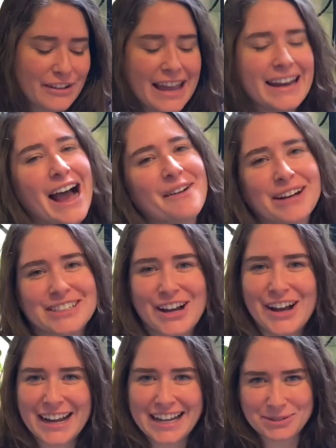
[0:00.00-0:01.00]
And now my
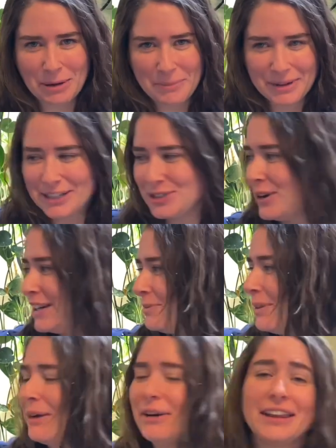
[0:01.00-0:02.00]
dog has brought me a toy to
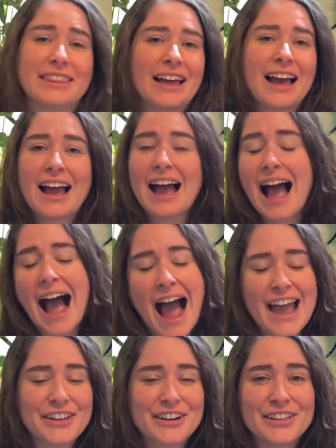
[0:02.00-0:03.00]
play with.
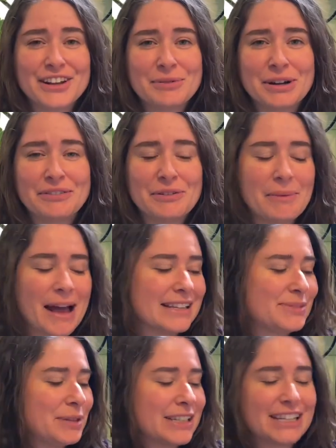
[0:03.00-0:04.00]
I look a little bit of a mess
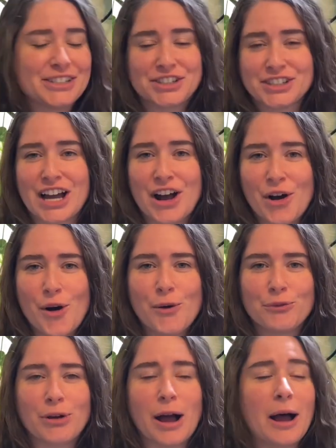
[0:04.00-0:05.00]
because I just got home
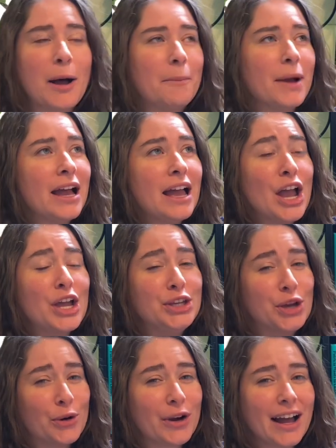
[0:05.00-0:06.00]
from
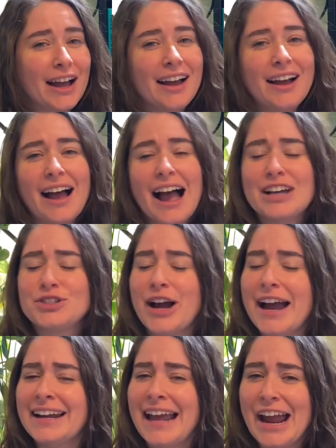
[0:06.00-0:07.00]
yoga. I
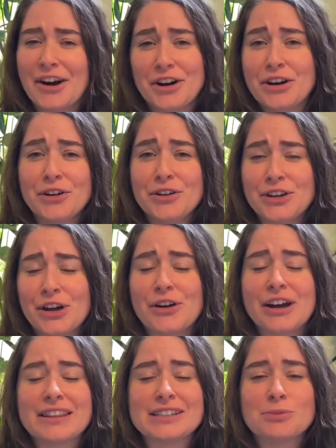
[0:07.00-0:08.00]
tried aerial
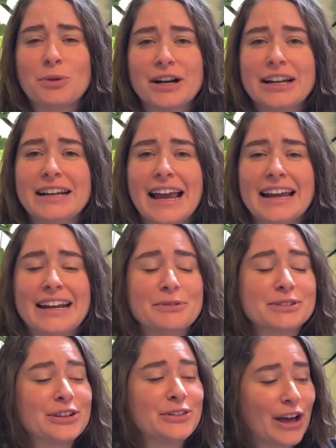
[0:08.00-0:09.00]
yoga this morning and it
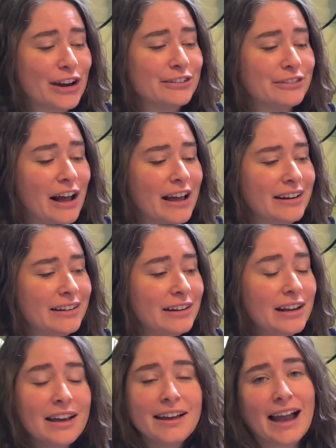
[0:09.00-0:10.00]
was a lot of fun.
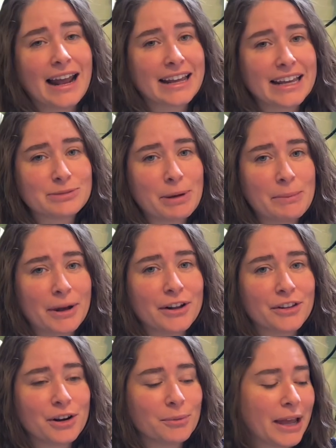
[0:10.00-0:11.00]
Kind of kicked my butt a
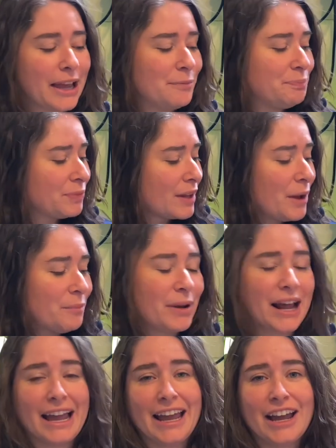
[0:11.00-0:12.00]
little bit, but
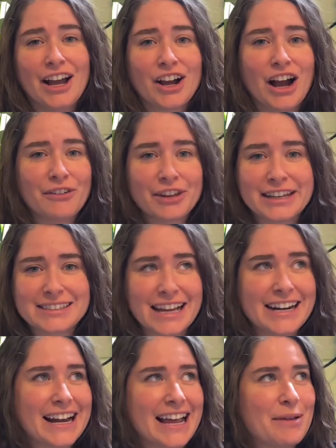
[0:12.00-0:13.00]
I got really
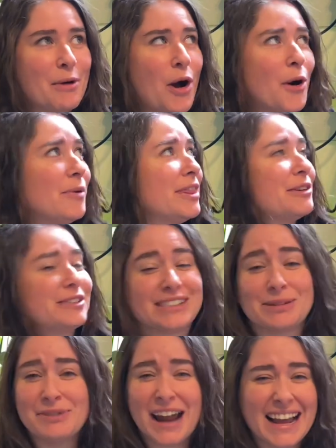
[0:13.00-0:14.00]
excited. I came home and there was
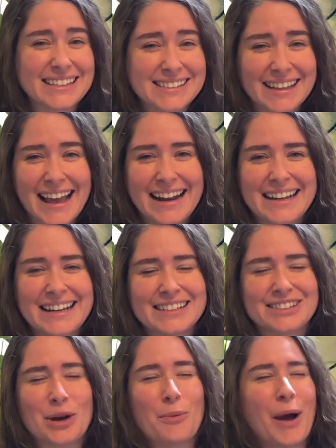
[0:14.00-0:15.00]
some nice lighting because
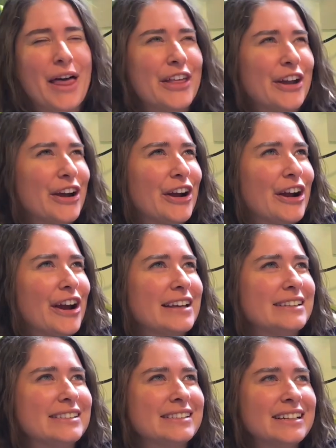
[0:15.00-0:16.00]
the weather
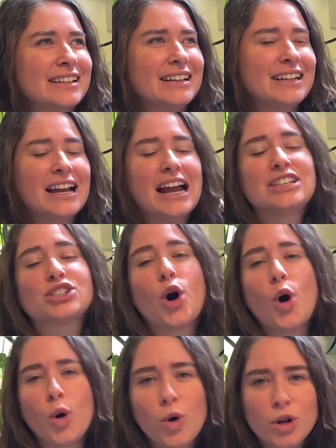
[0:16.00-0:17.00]
it's
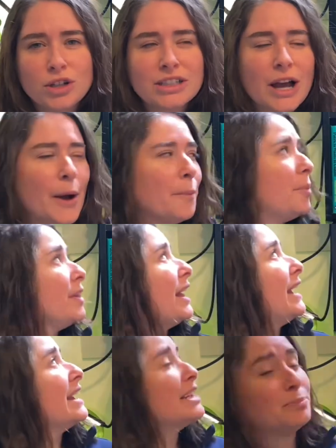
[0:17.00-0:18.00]
cold, but
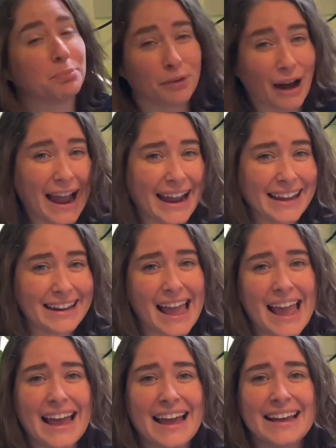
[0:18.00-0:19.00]
like it's bright
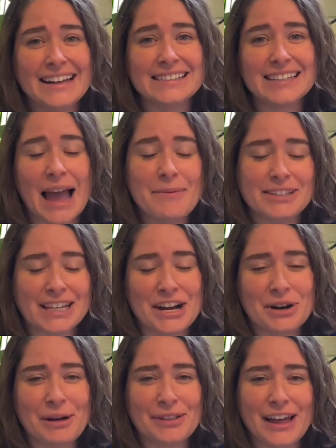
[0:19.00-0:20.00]
and I'm excited
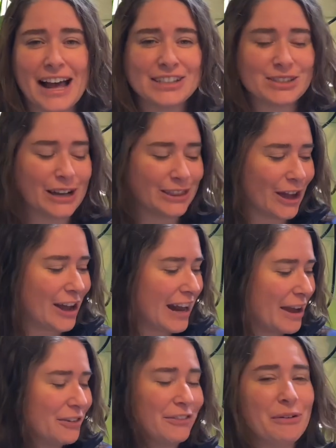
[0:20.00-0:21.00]
about that. So I thought
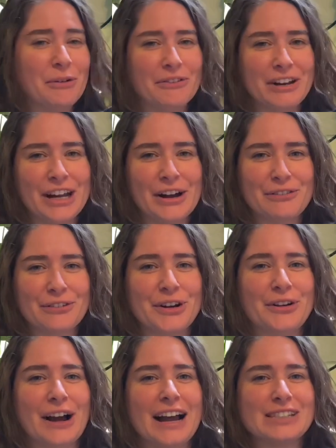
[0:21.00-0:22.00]
I would film a video for
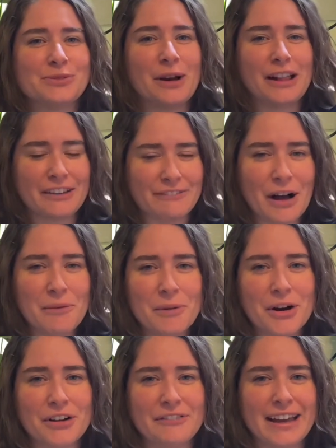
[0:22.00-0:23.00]
you guys while I felt
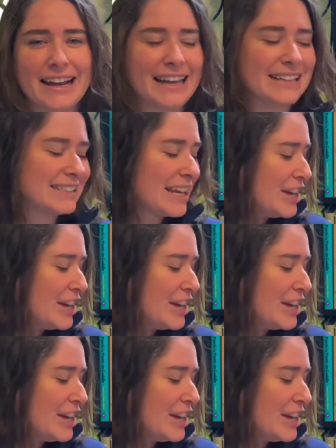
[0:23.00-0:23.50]
motivated.